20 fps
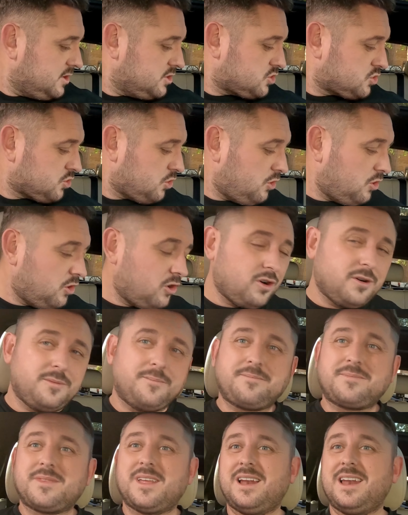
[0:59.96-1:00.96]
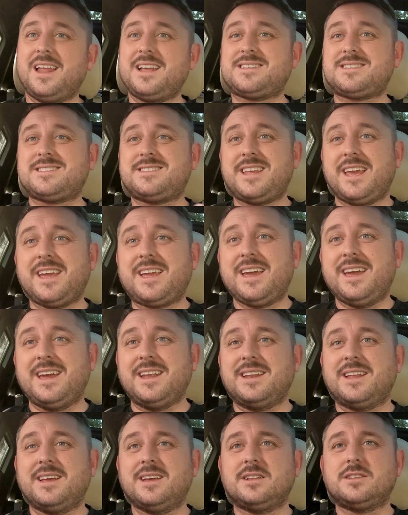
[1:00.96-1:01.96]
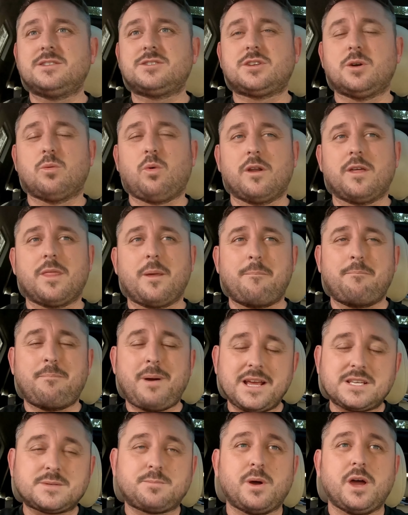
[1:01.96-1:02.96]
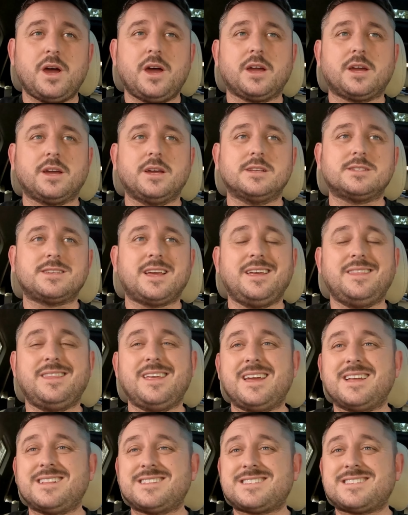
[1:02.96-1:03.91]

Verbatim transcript: So, let's dig in to one of the best burgers in the